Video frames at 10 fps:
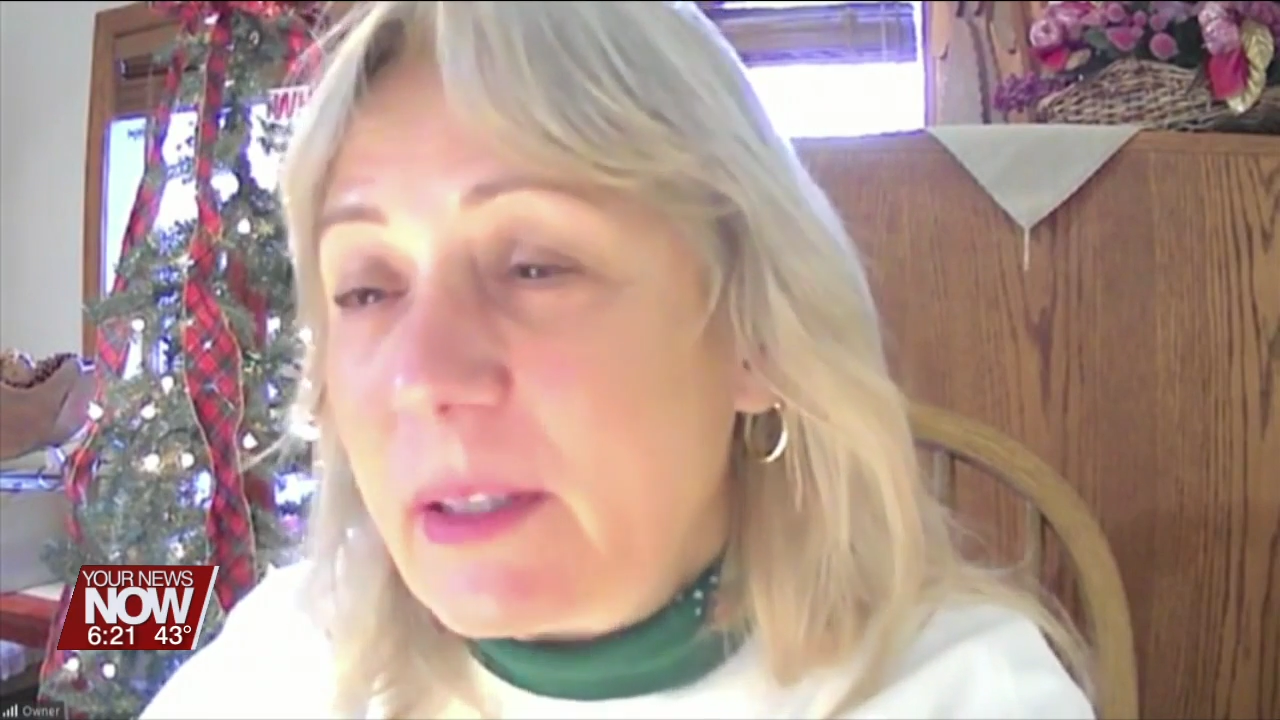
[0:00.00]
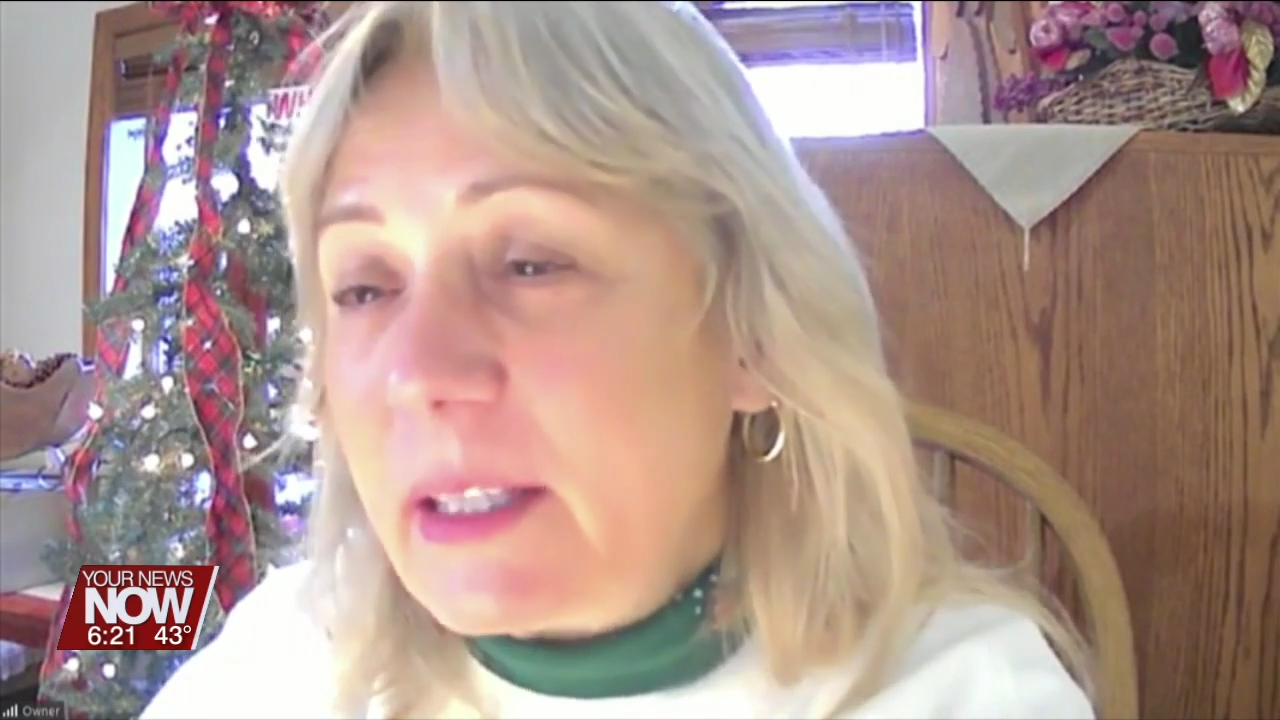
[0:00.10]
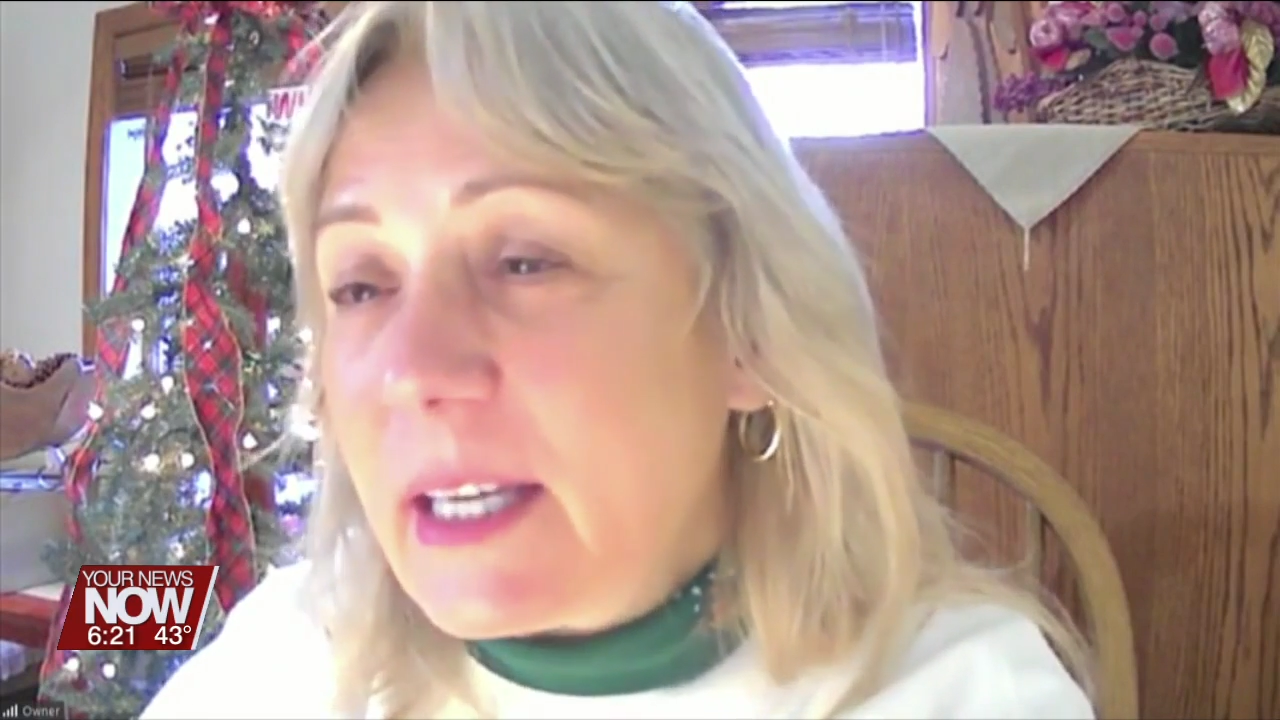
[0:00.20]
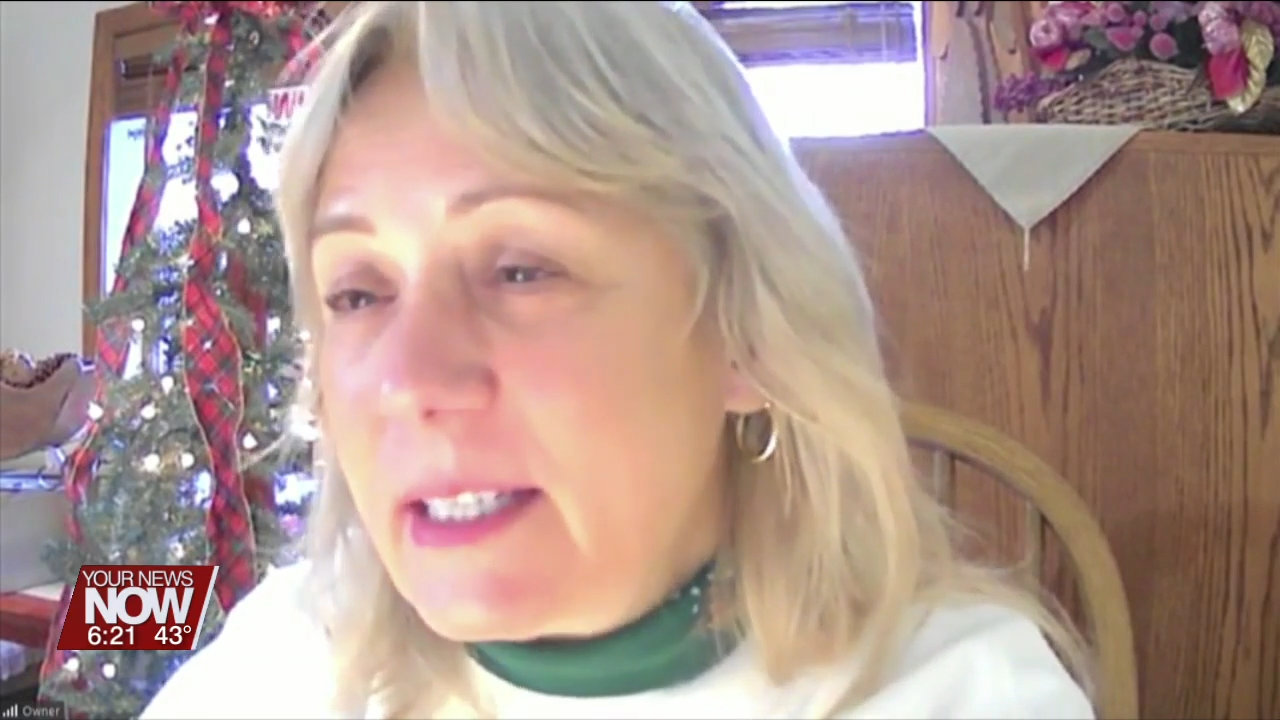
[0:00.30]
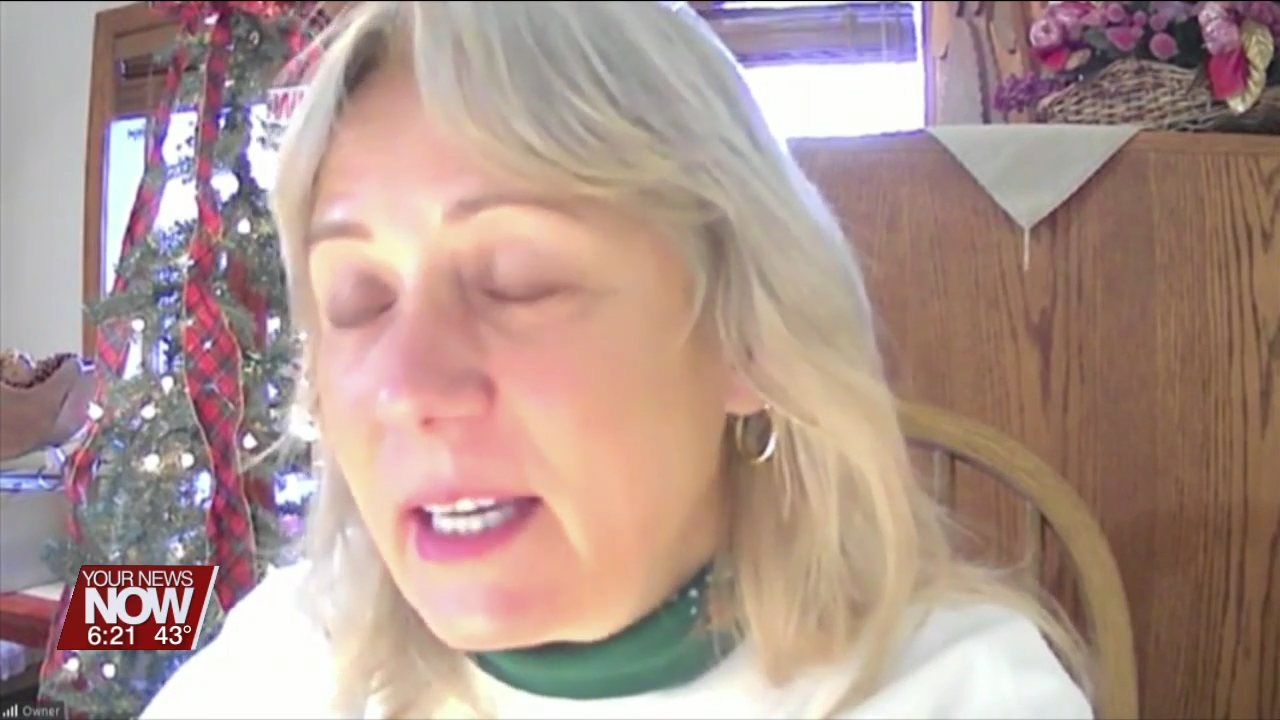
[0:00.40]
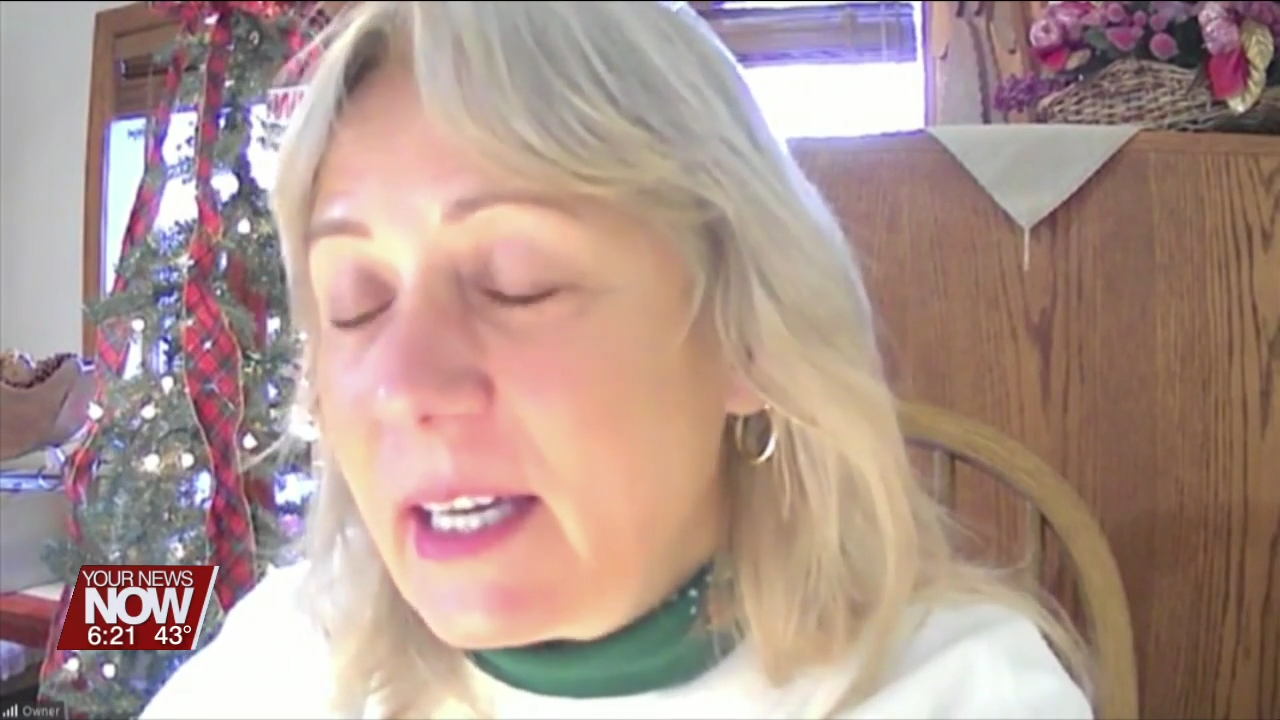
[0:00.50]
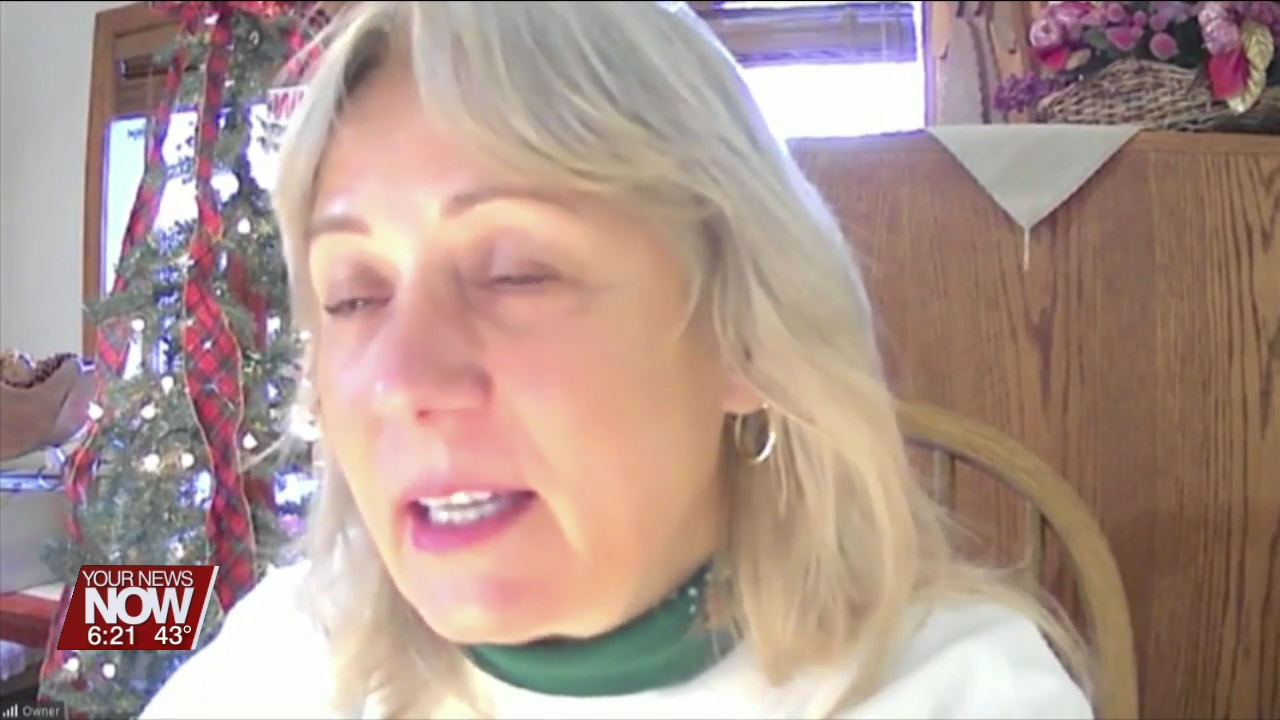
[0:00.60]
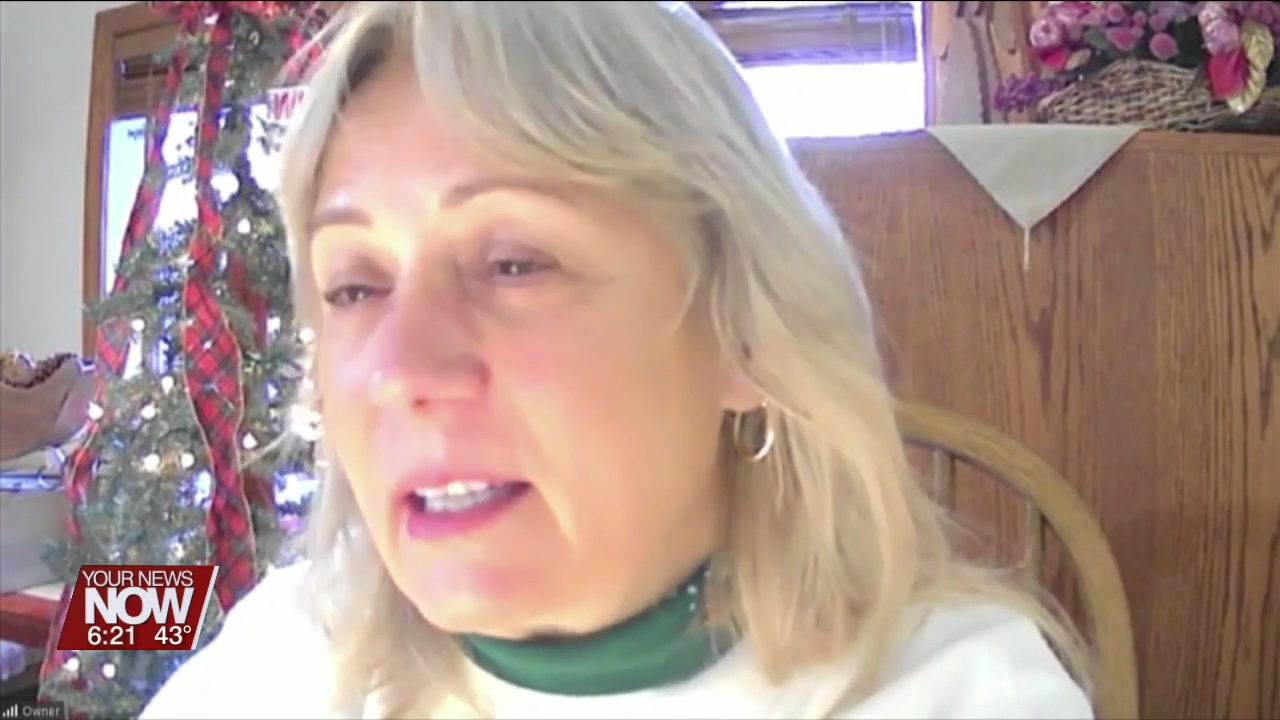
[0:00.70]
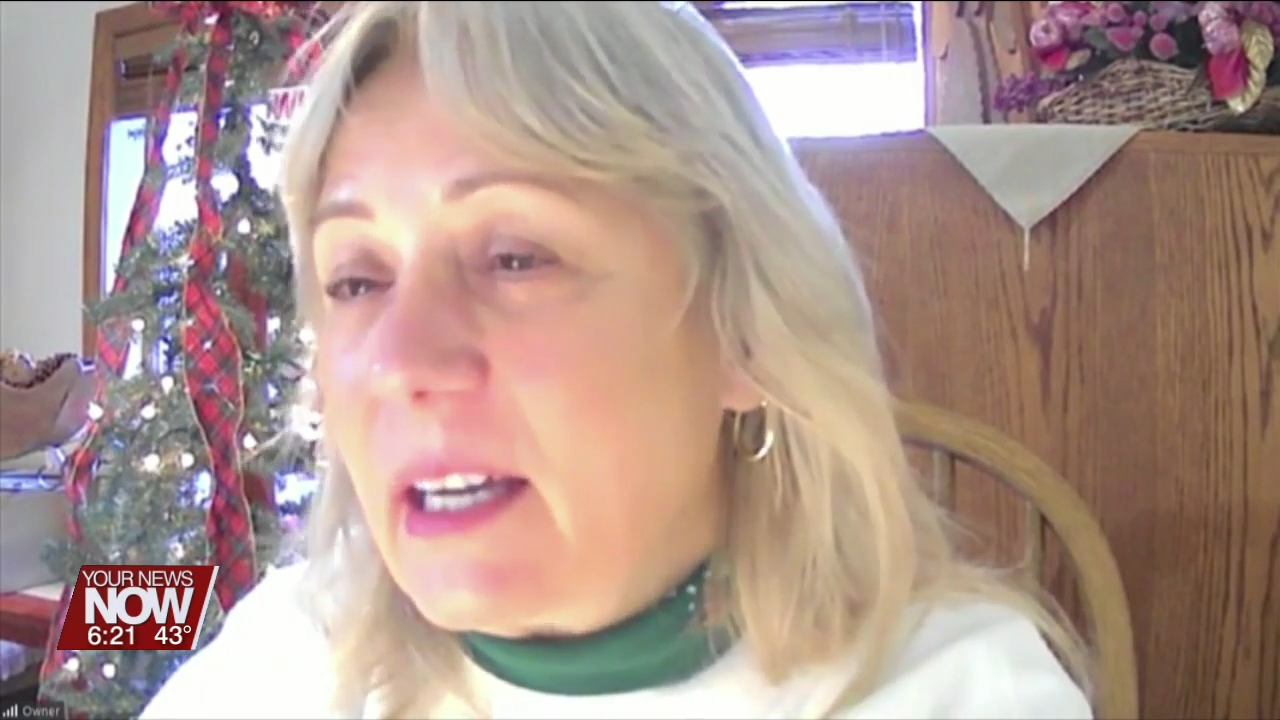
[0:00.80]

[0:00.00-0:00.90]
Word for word: what they did.